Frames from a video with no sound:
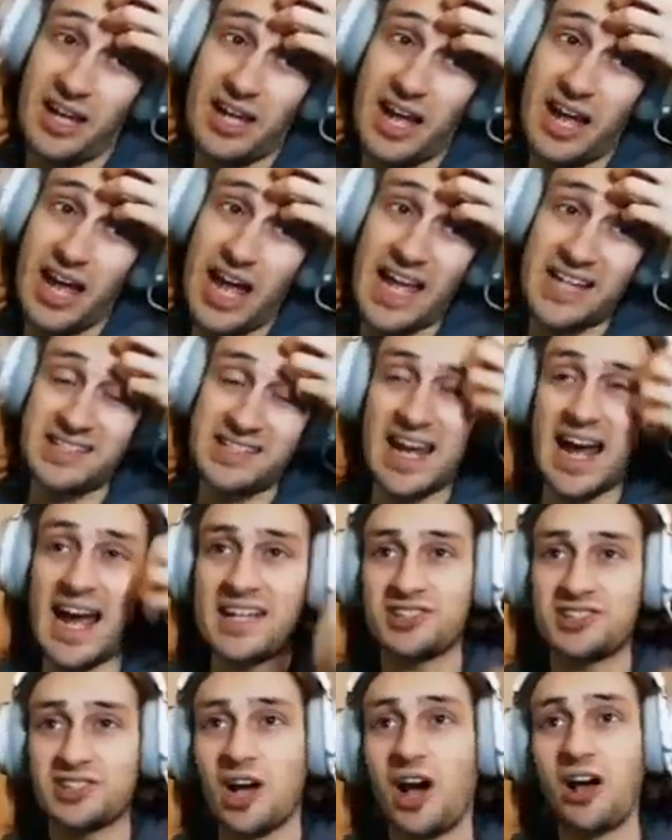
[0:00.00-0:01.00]
a
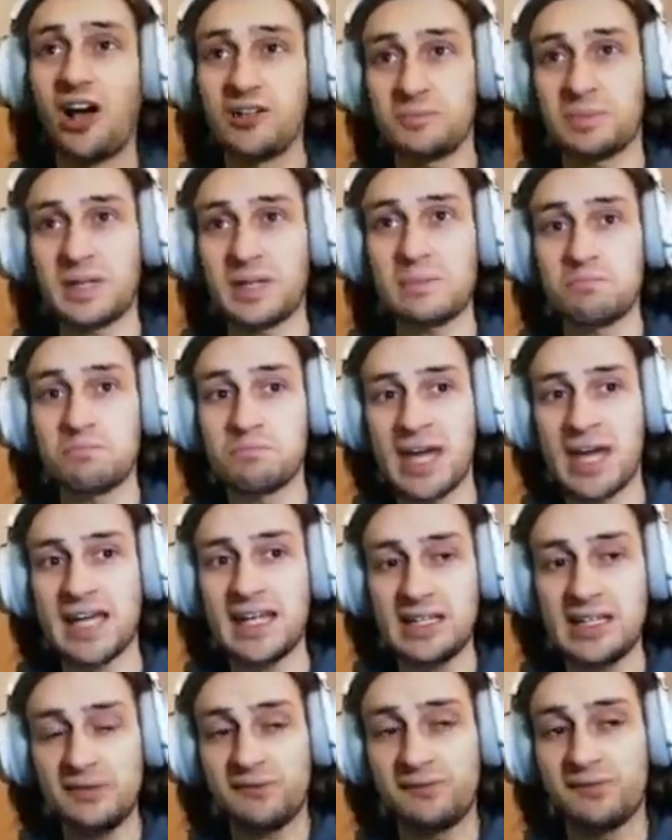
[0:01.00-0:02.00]
task can't be
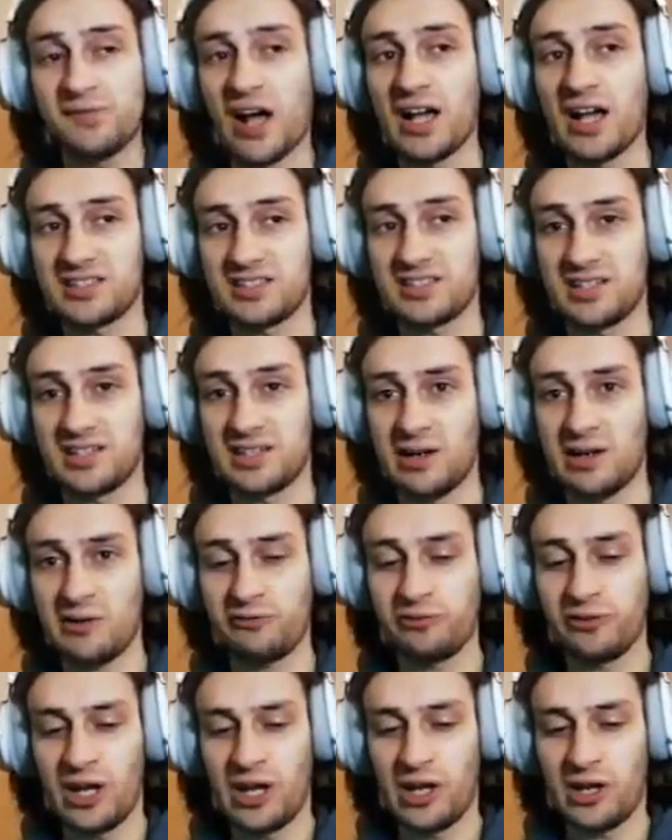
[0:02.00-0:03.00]
made fast
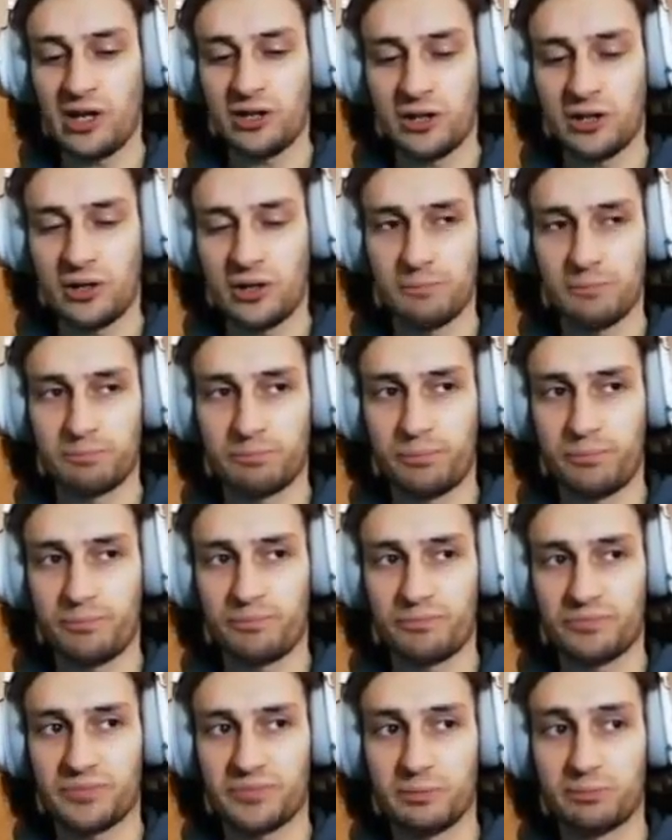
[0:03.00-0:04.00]
enough
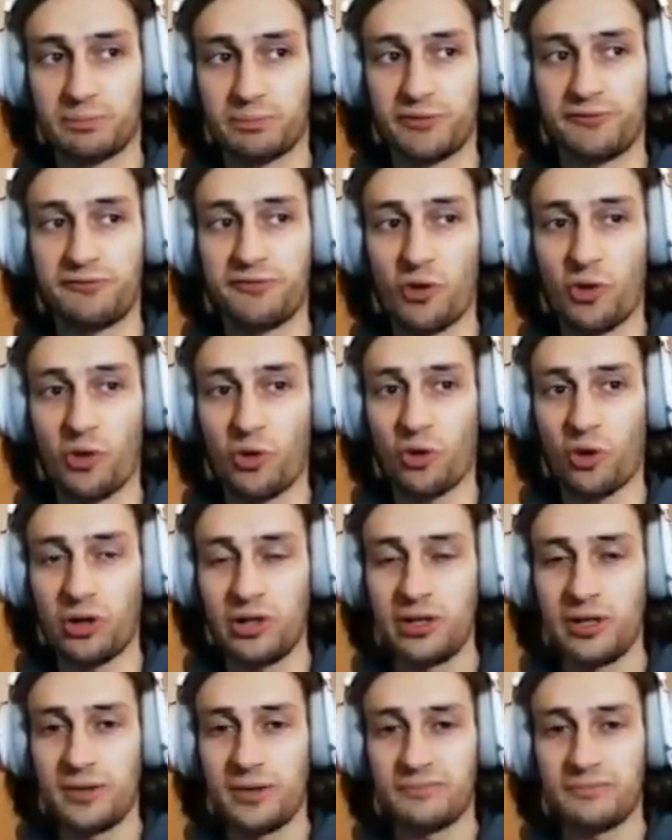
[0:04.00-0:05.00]
before
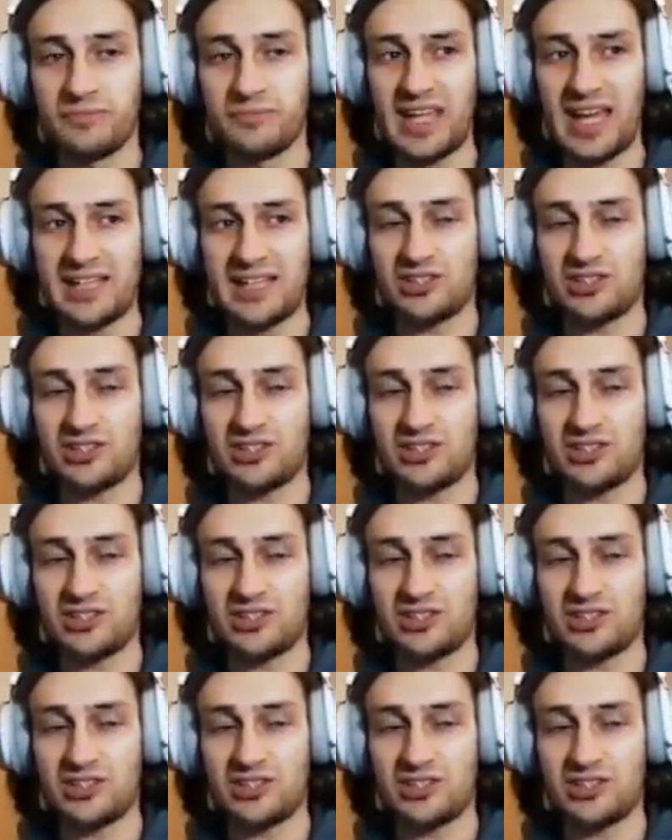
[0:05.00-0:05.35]
it's